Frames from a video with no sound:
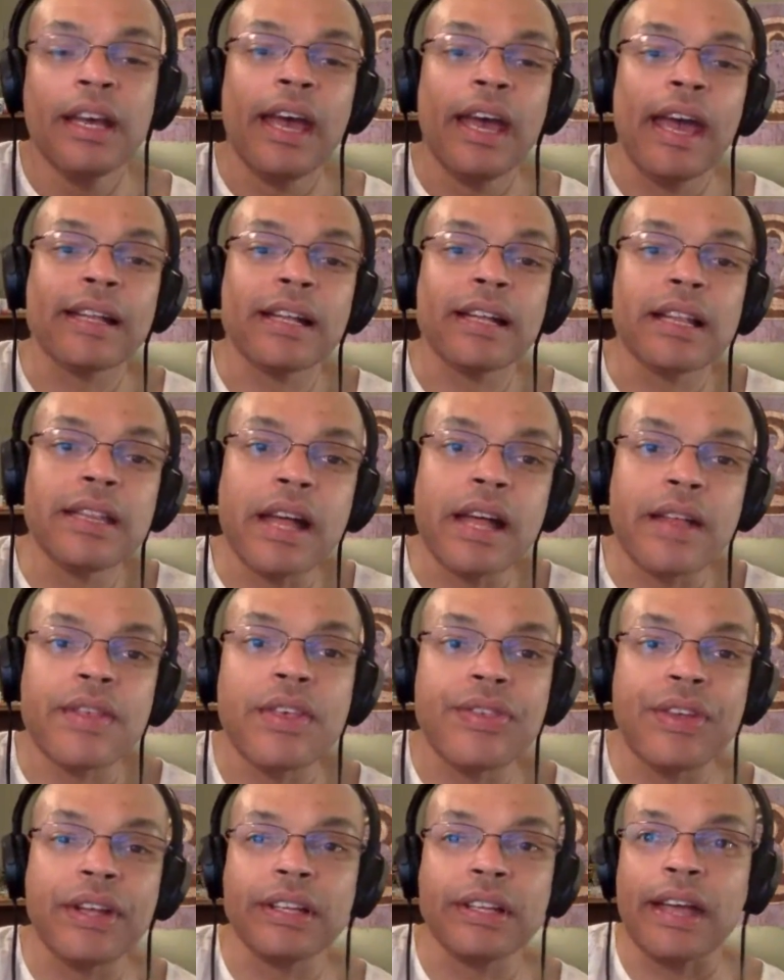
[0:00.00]
And another
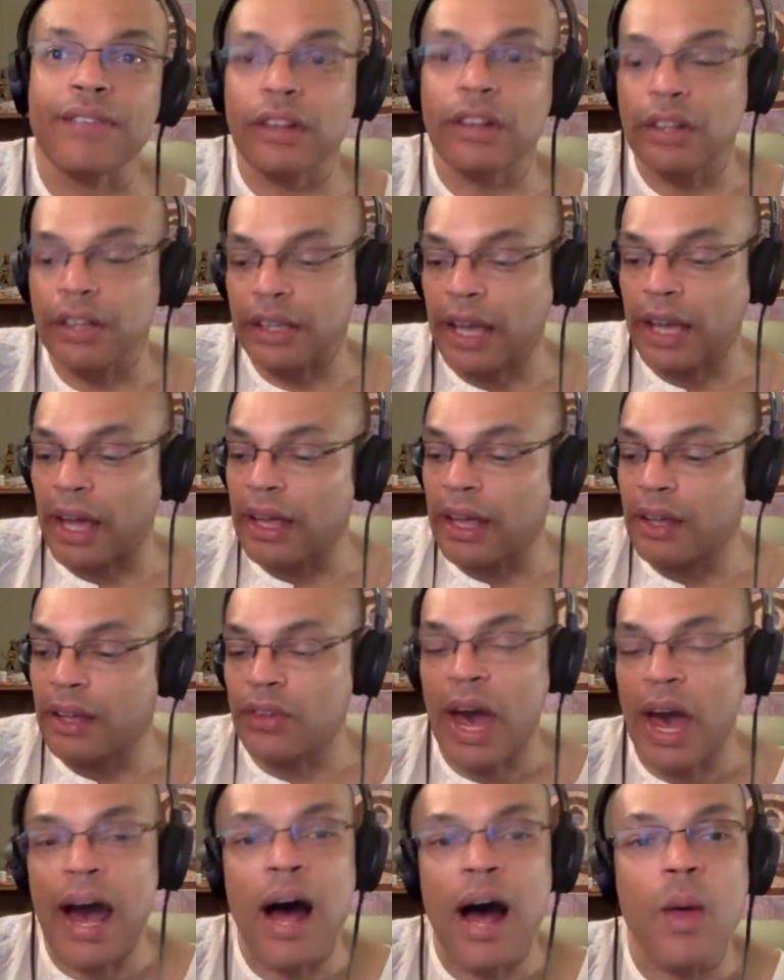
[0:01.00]
thing they have to look at is
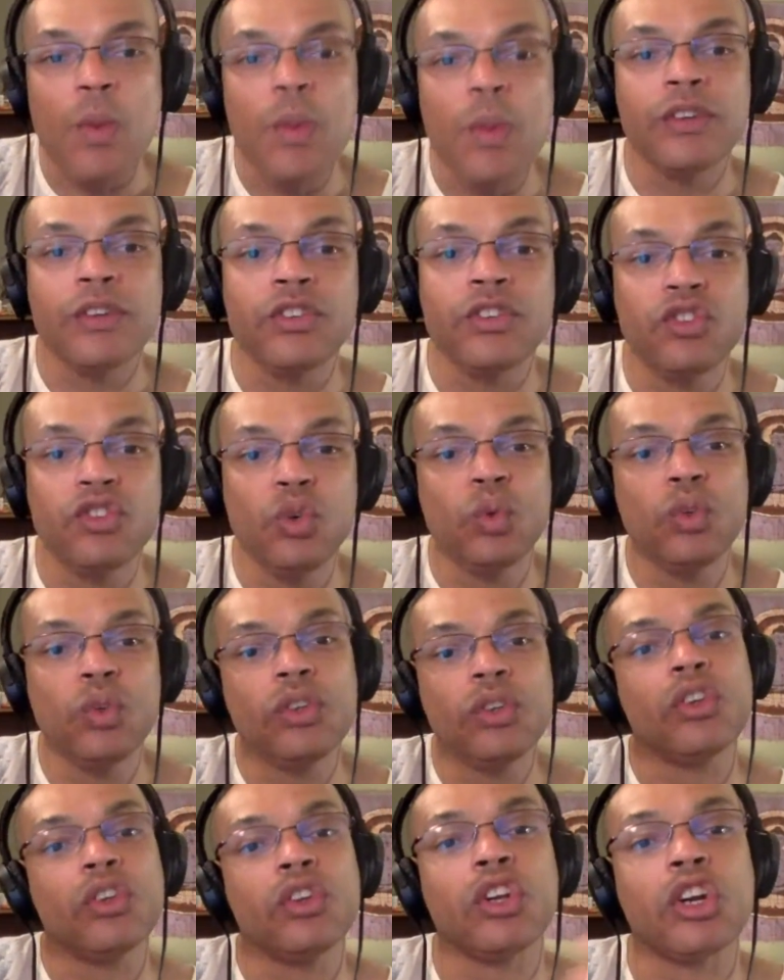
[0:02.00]
how the
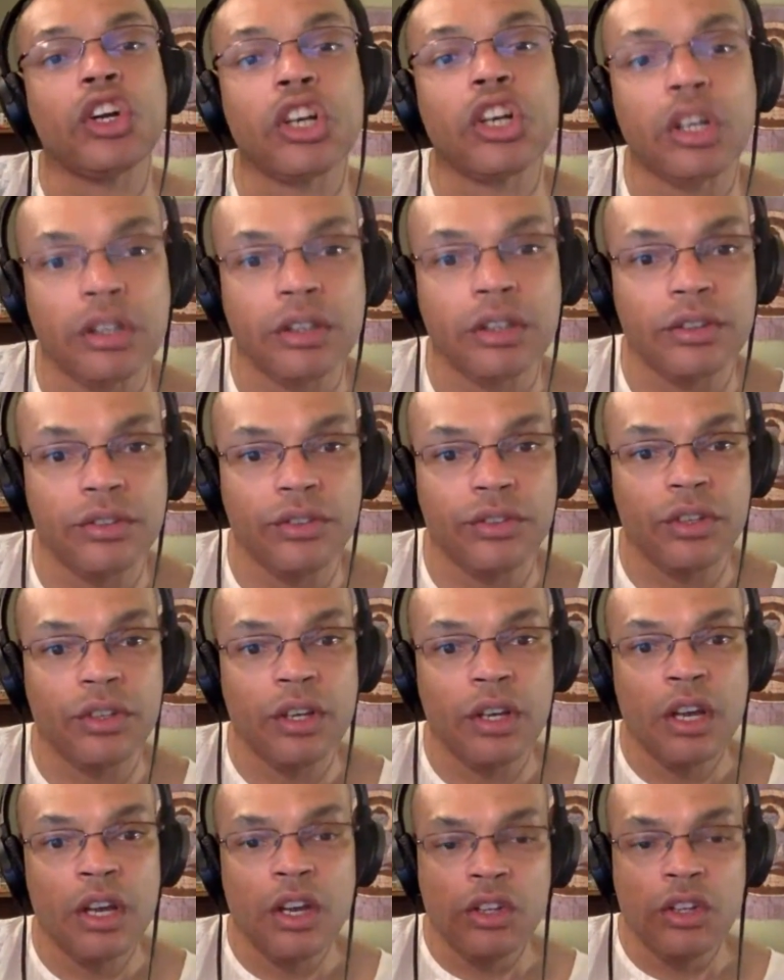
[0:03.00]
student learns.
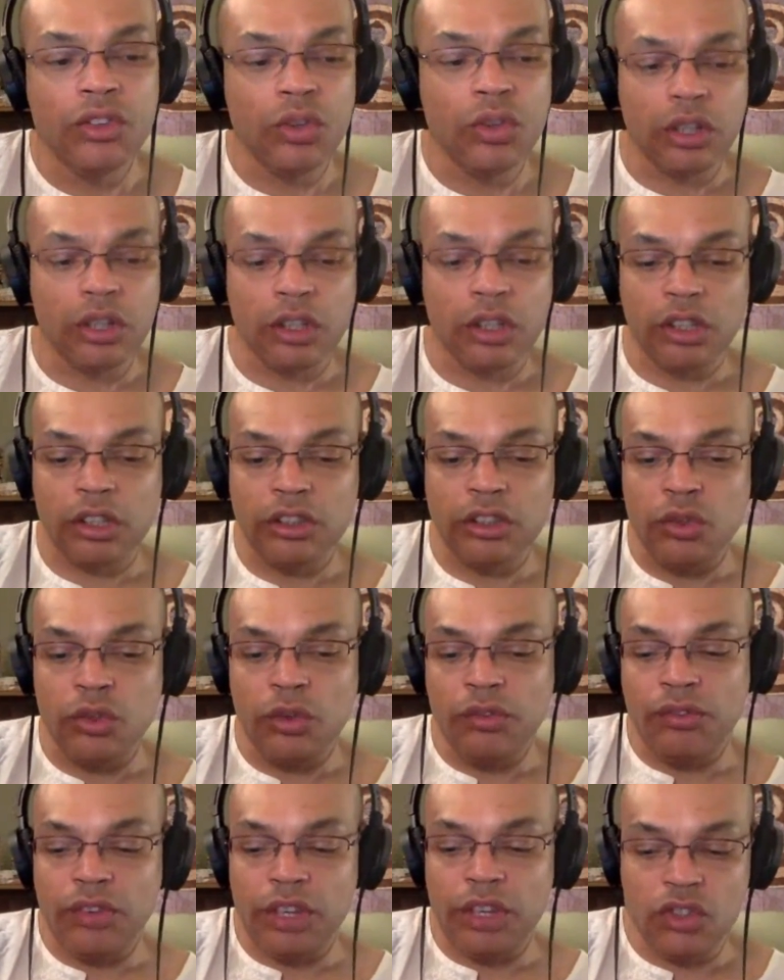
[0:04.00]
Do they learn
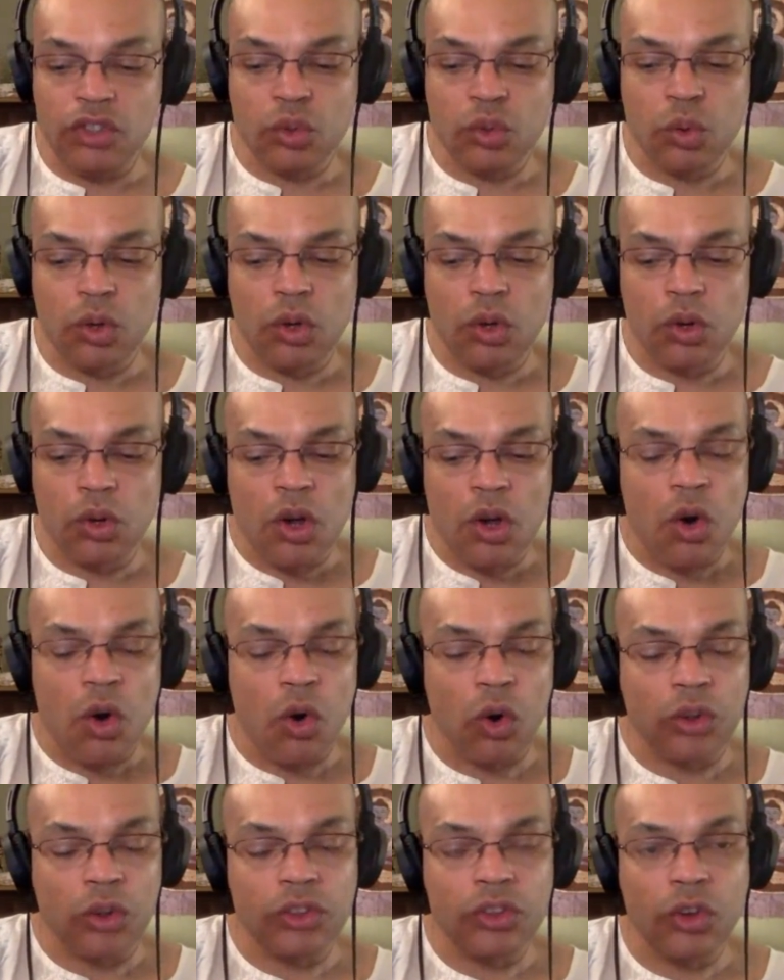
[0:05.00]
through visual,
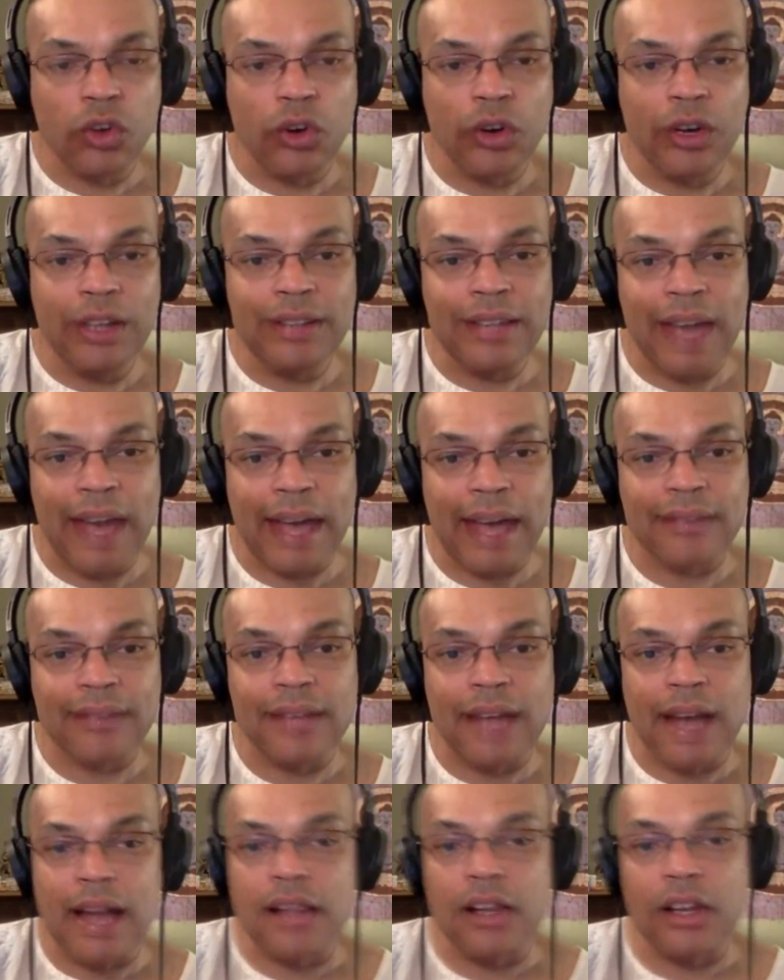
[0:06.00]
auditory,
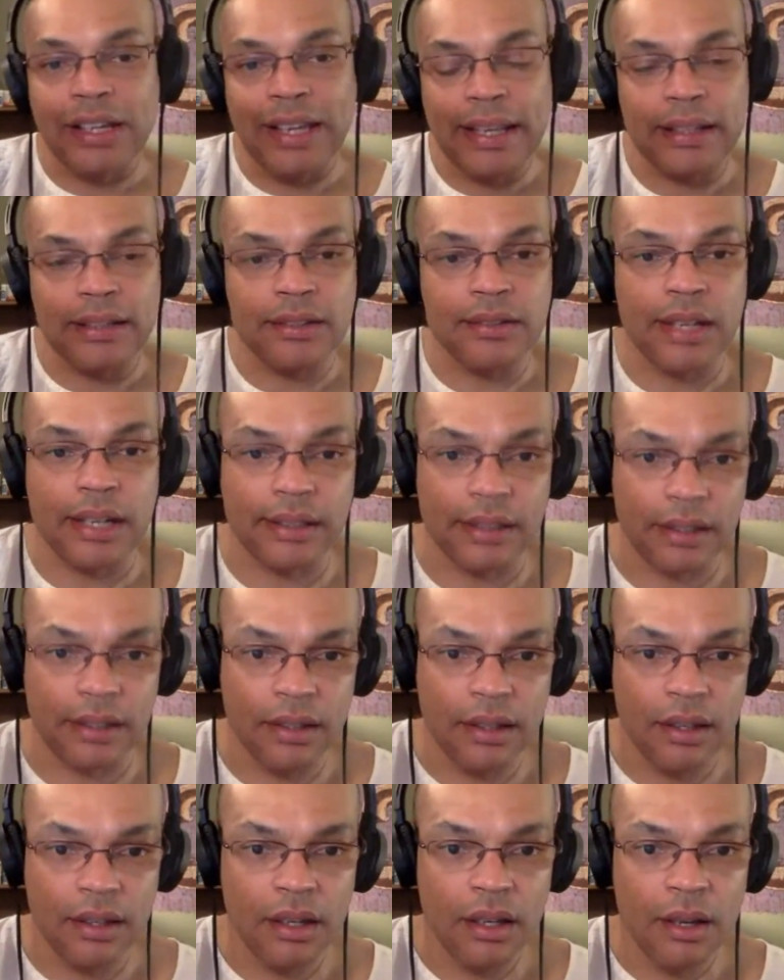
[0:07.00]
tactile, or kinesthetic?
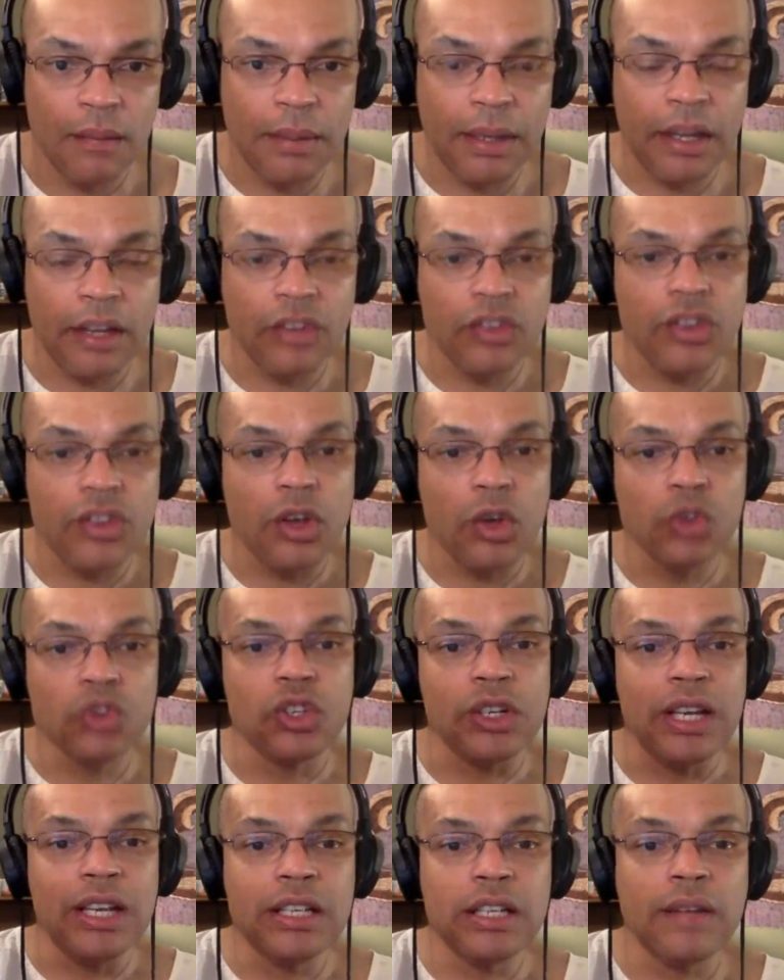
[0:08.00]
Because those are
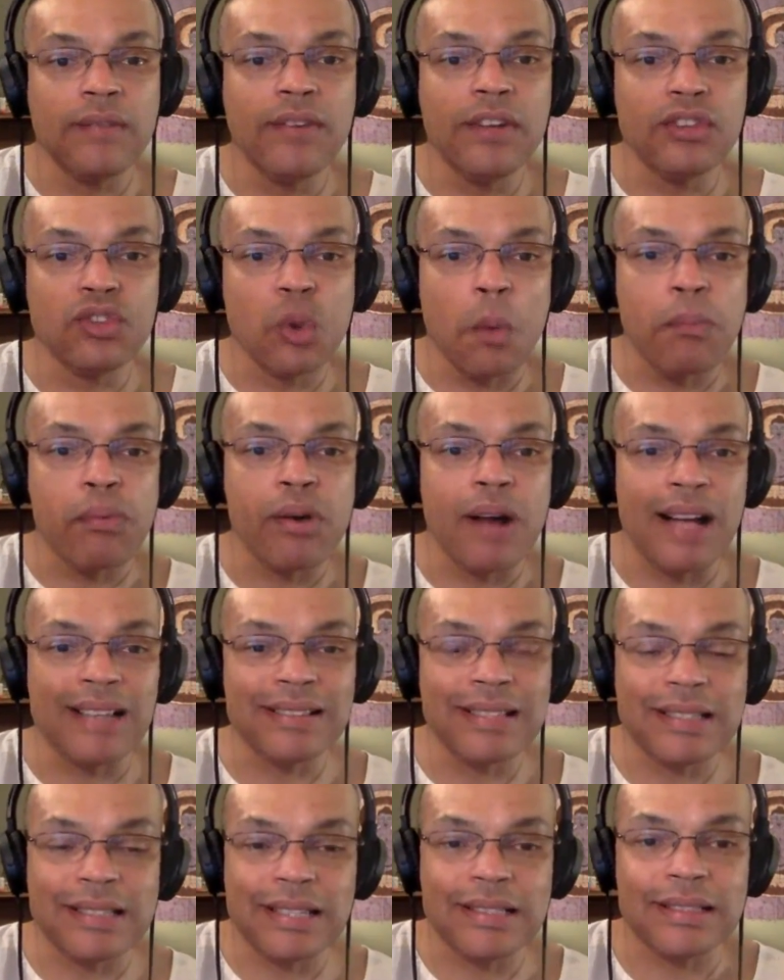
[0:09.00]
individual
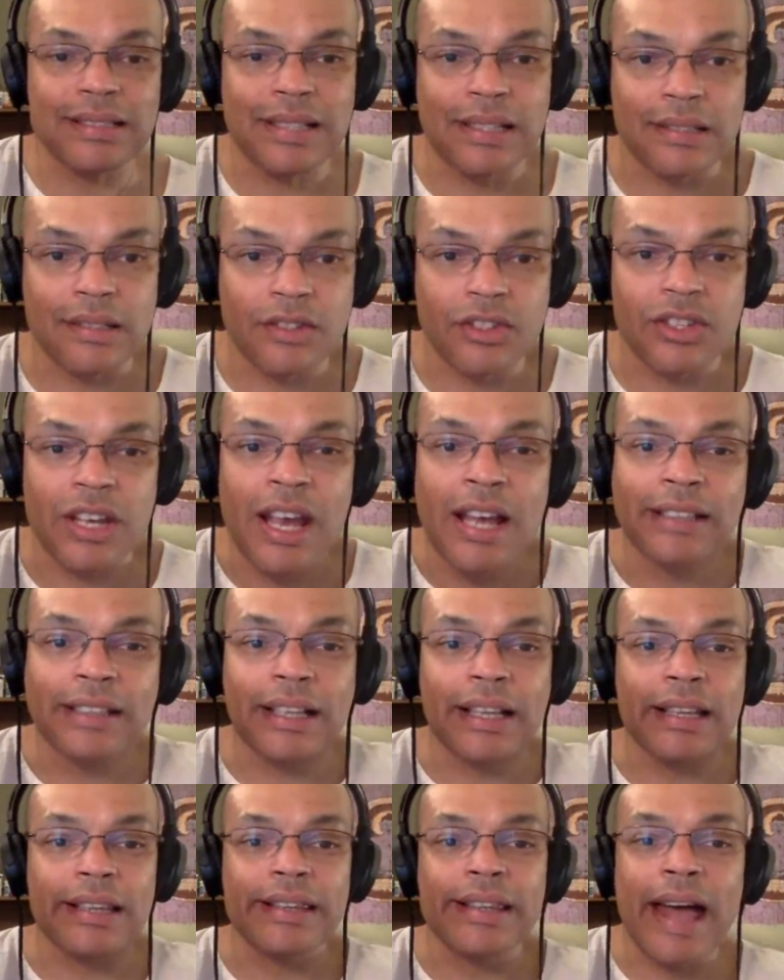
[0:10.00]
processing centers
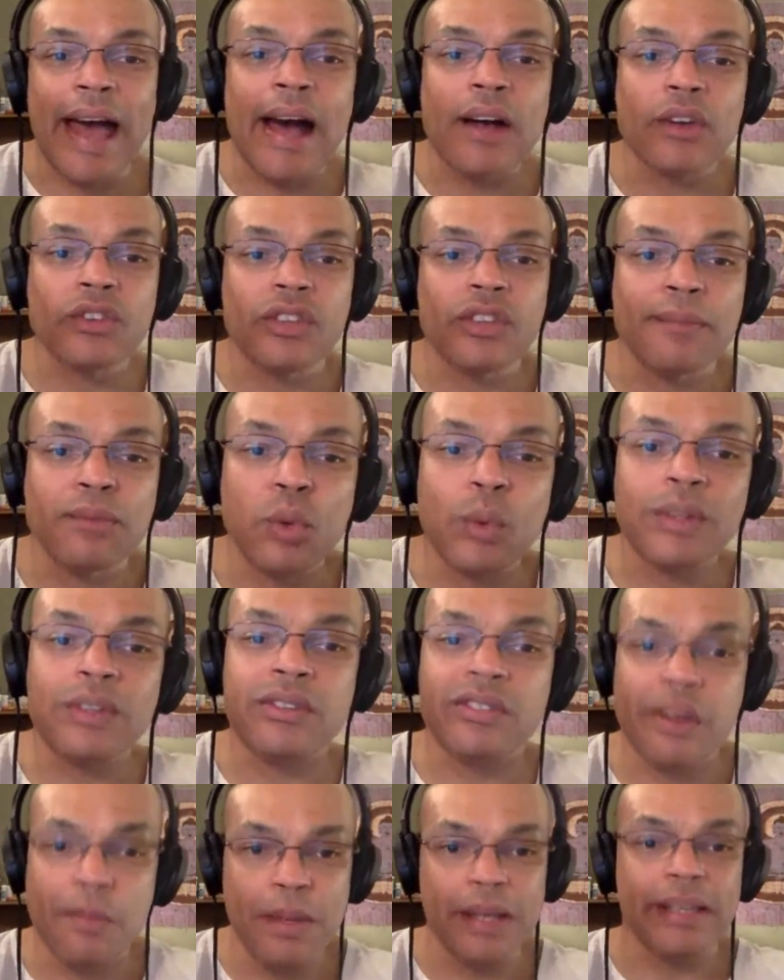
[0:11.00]
that allows them to
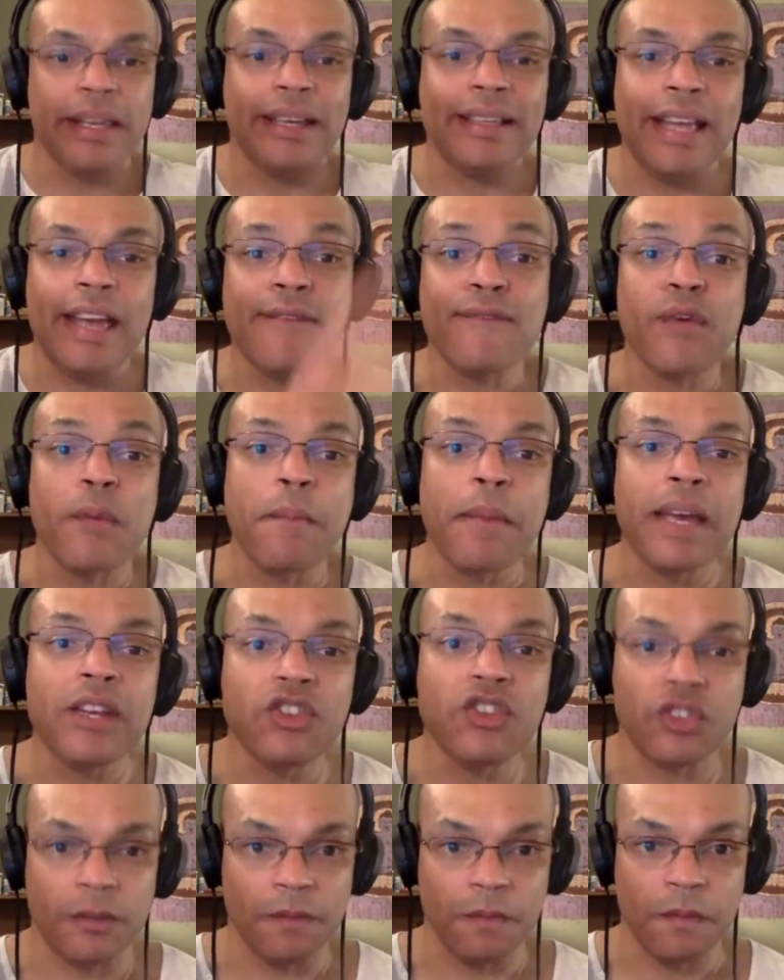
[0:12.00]
assimilate
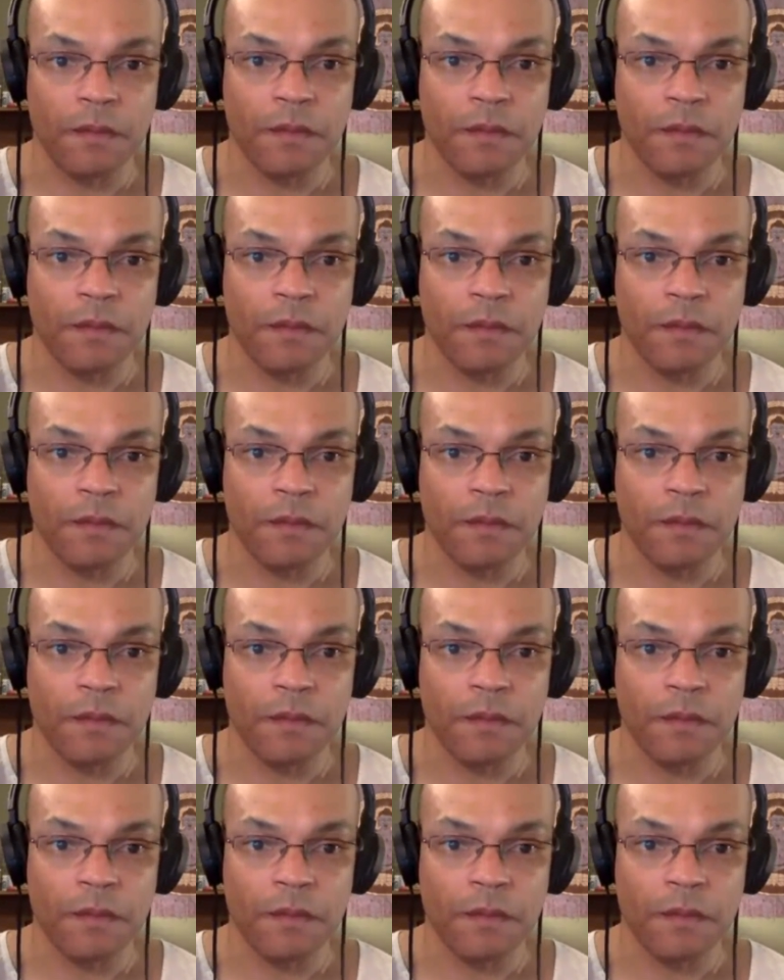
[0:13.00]
information.